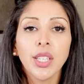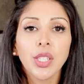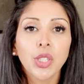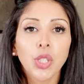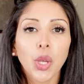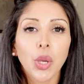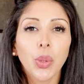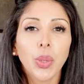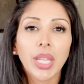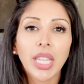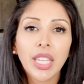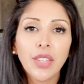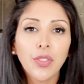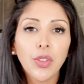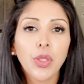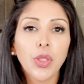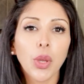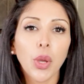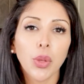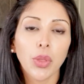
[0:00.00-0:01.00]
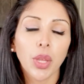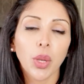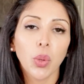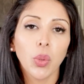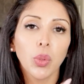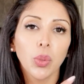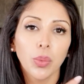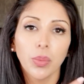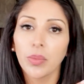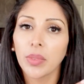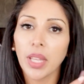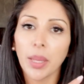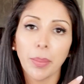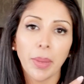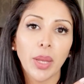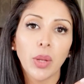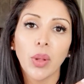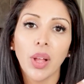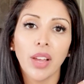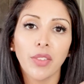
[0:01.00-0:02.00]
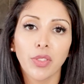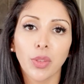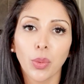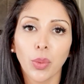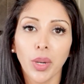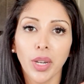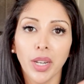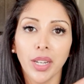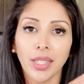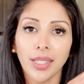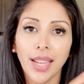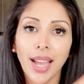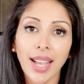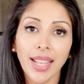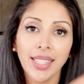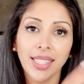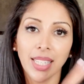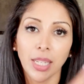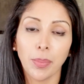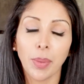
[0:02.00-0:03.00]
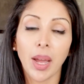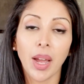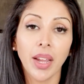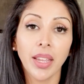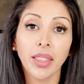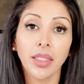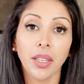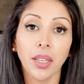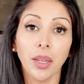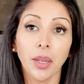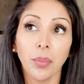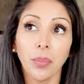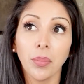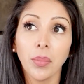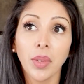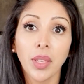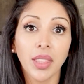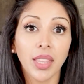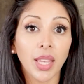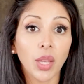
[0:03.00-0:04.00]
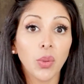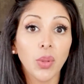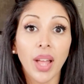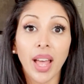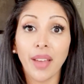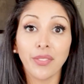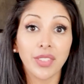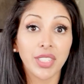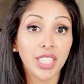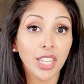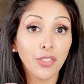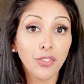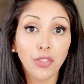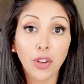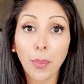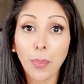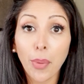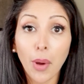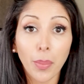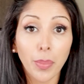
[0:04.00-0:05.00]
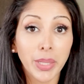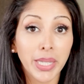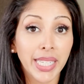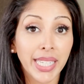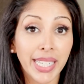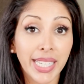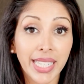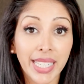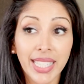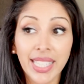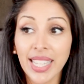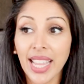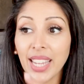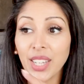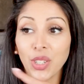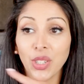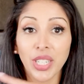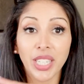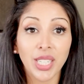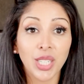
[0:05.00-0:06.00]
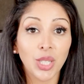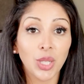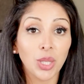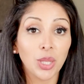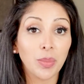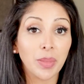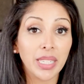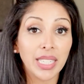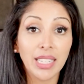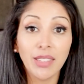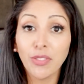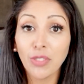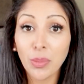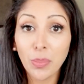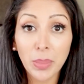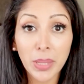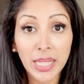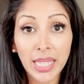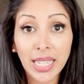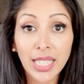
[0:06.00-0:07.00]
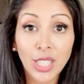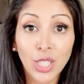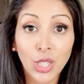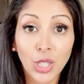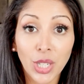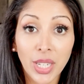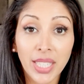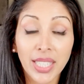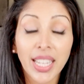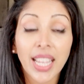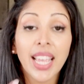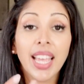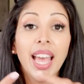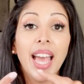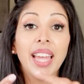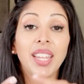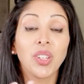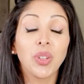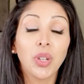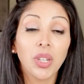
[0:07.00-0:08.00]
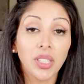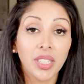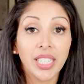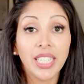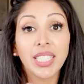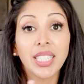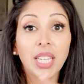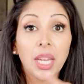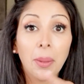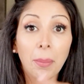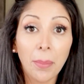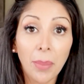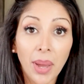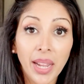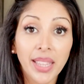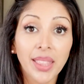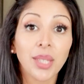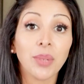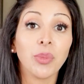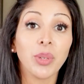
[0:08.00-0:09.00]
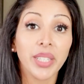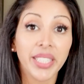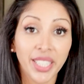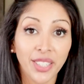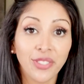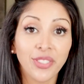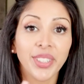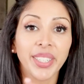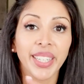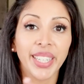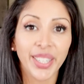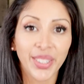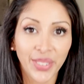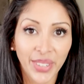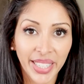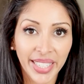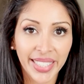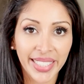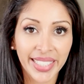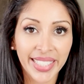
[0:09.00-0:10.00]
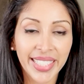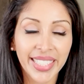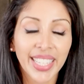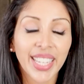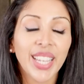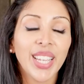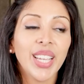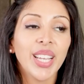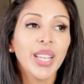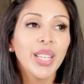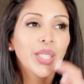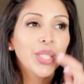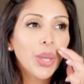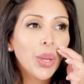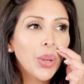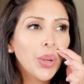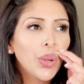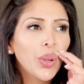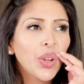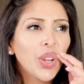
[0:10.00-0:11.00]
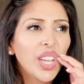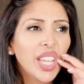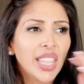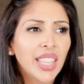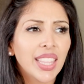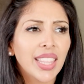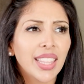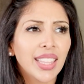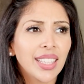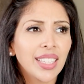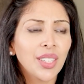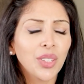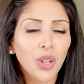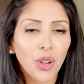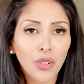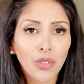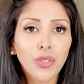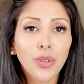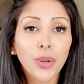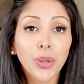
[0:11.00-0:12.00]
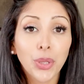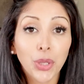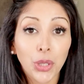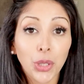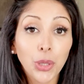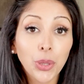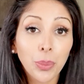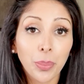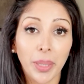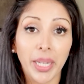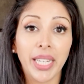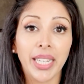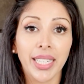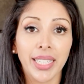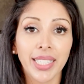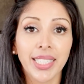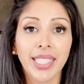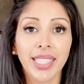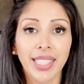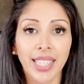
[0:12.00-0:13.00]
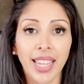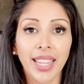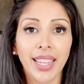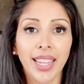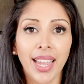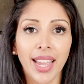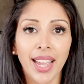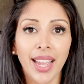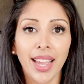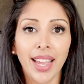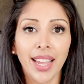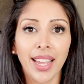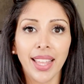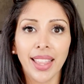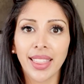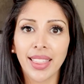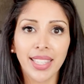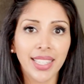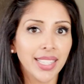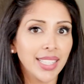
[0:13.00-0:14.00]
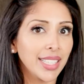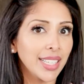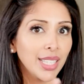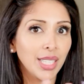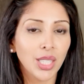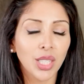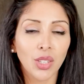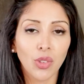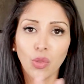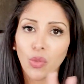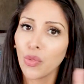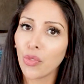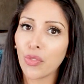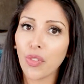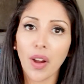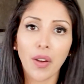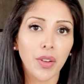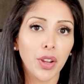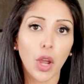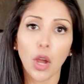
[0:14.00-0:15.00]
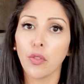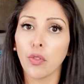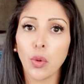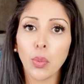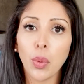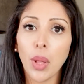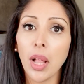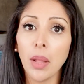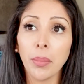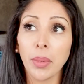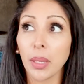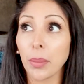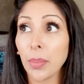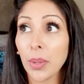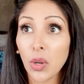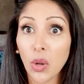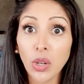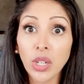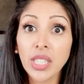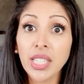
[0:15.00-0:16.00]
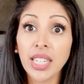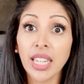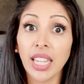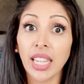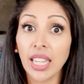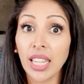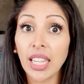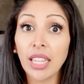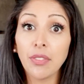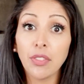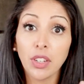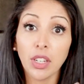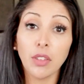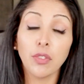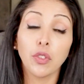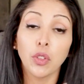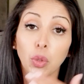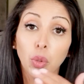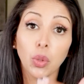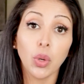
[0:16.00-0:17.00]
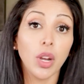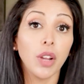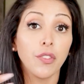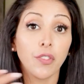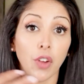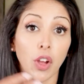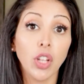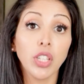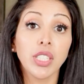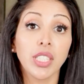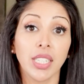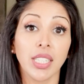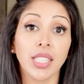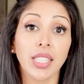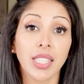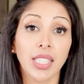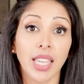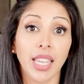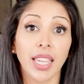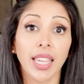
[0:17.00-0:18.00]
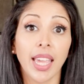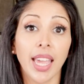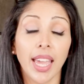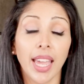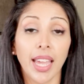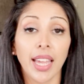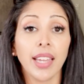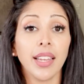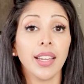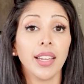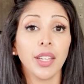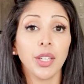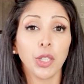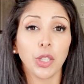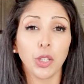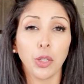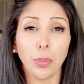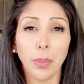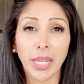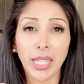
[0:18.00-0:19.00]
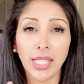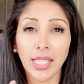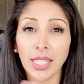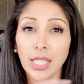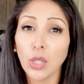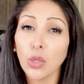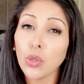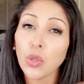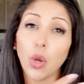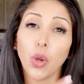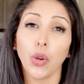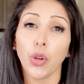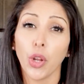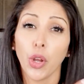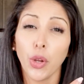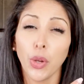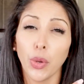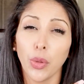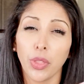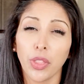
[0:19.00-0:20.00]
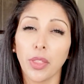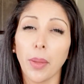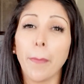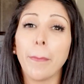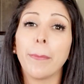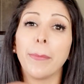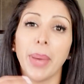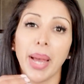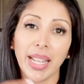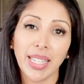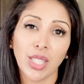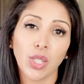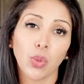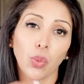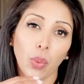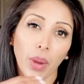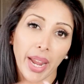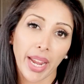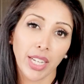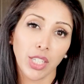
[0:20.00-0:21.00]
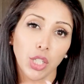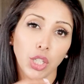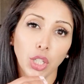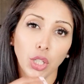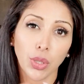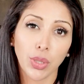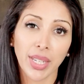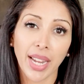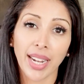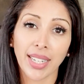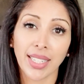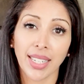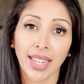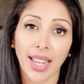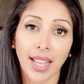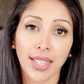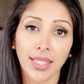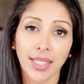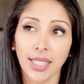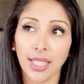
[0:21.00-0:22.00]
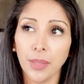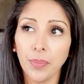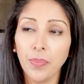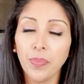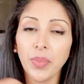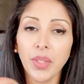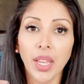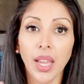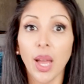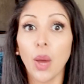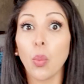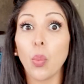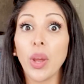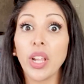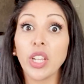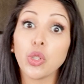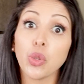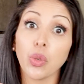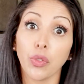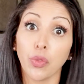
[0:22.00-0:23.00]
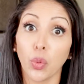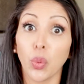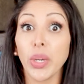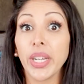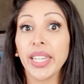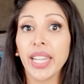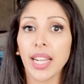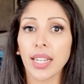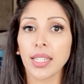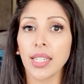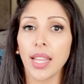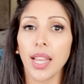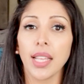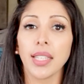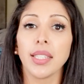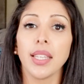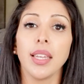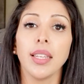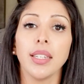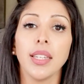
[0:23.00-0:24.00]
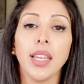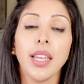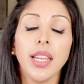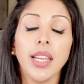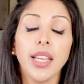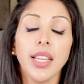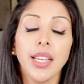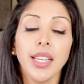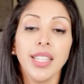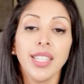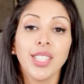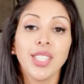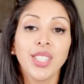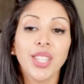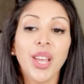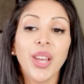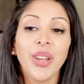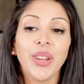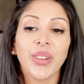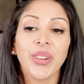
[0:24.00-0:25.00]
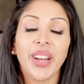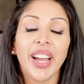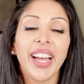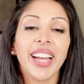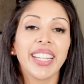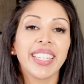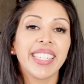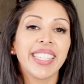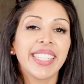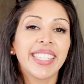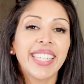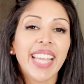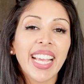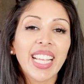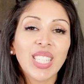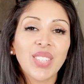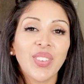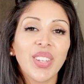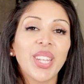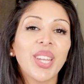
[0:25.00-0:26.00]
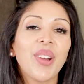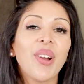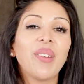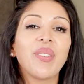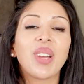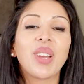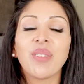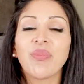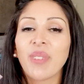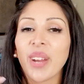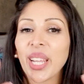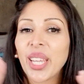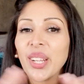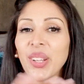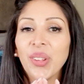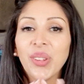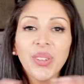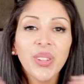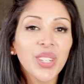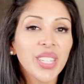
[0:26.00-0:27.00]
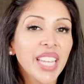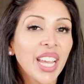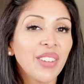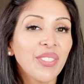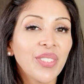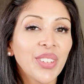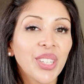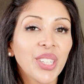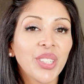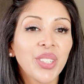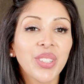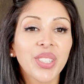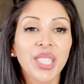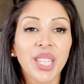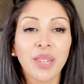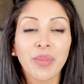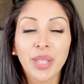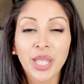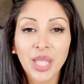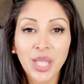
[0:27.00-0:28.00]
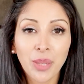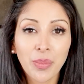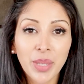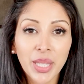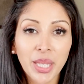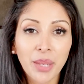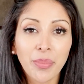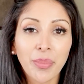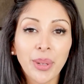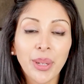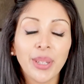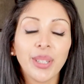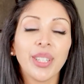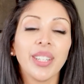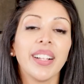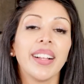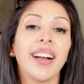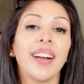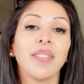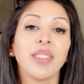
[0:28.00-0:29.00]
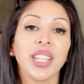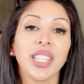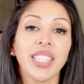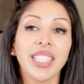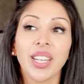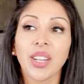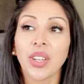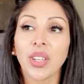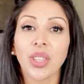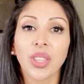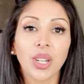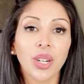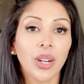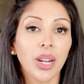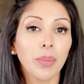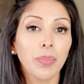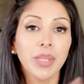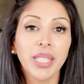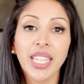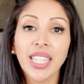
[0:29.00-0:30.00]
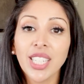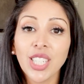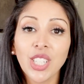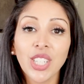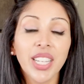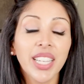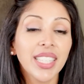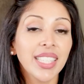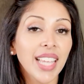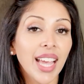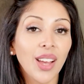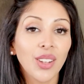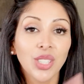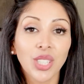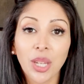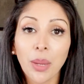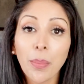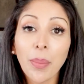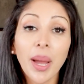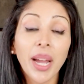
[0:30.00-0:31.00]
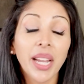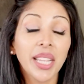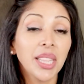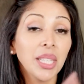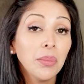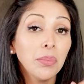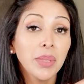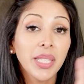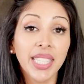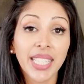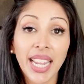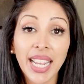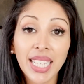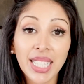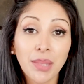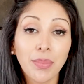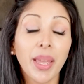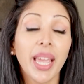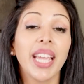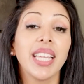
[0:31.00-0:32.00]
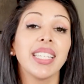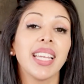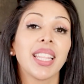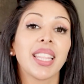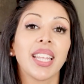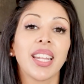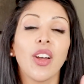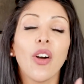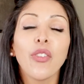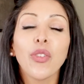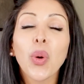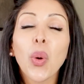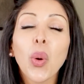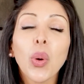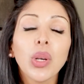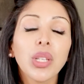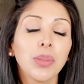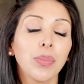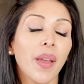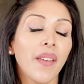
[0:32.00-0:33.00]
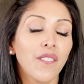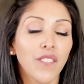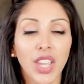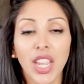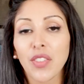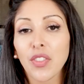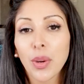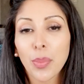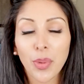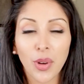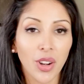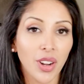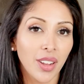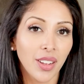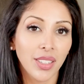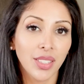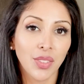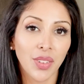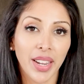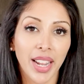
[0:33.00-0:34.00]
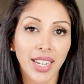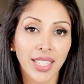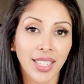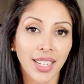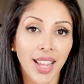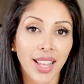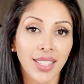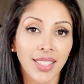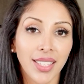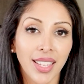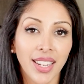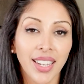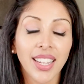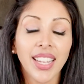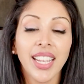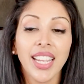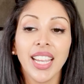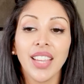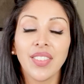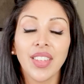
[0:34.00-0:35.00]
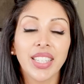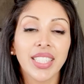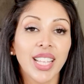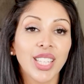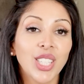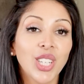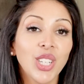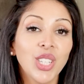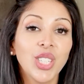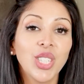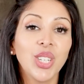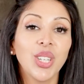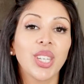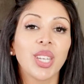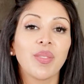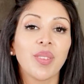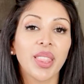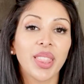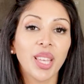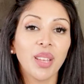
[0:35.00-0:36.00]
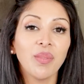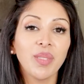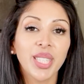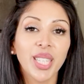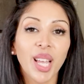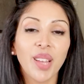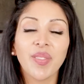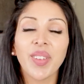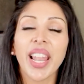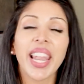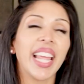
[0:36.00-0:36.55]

So even though they all they may all have the word acid behind them, they all have different properties and you need to use them at different percentages and you need to combine them with different ingredients. So you know, for a newbie into skincare, this is very overwhelming. But honestly, even if you're advanced in skincare, you may still not know the best way to use lactic acid and to avoid lactic acid. So uh, today's video, I'm going to break it all down for you. It's going to be super simple. I'm going to tell you the correct percentages, how to combine them, mistakes made, and then of course my favorite products for lactic acid. If that sounds good to you, give me a thumbs up.